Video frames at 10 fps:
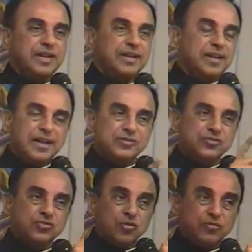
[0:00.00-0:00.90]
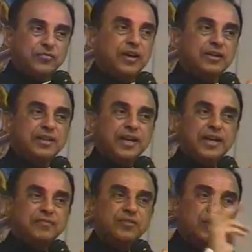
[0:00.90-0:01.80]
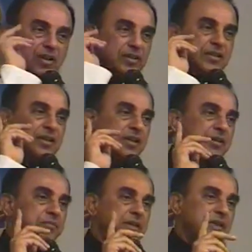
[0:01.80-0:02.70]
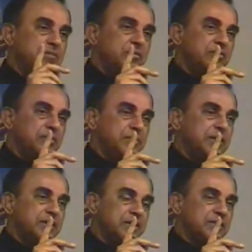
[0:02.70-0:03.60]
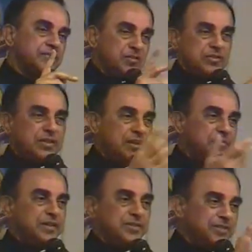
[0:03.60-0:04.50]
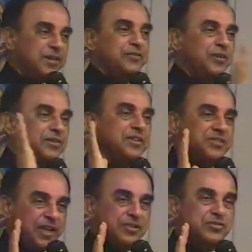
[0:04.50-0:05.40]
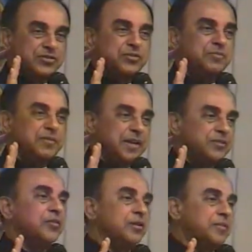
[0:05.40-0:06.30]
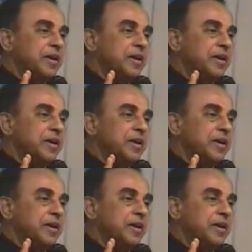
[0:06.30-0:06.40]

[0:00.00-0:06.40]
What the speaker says: And as so far they have not been able to rebut it. Of course, the government has still not got a chance to reply to all my